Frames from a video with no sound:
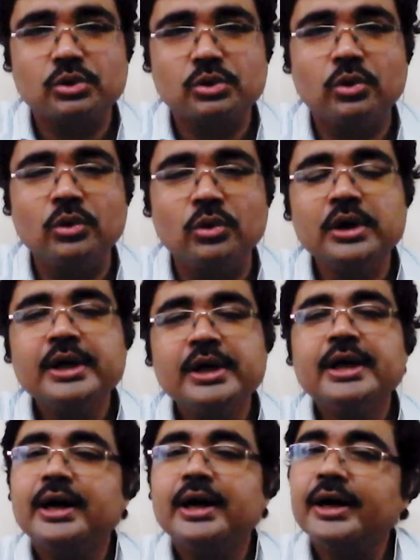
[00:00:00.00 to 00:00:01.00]
So
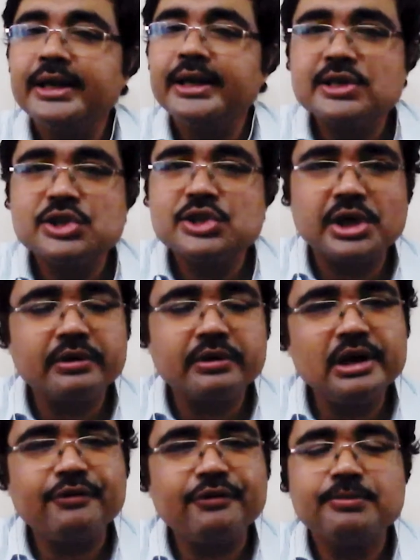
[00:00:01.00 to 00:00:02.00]
it is
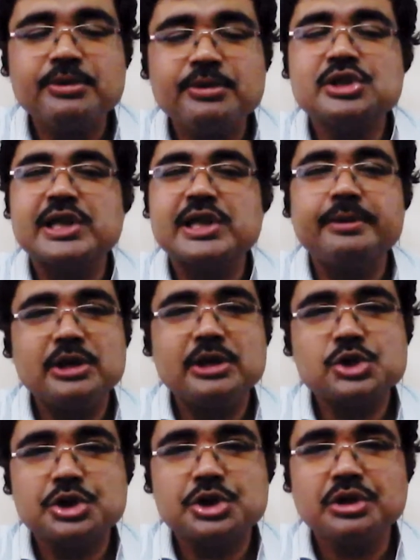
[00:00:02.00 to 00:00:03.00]
generally for business
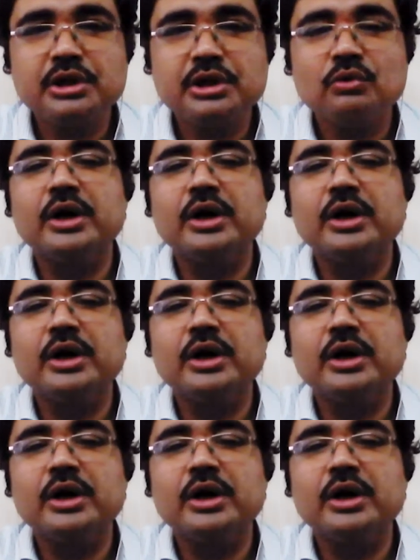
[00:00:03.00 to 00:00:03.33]
administration.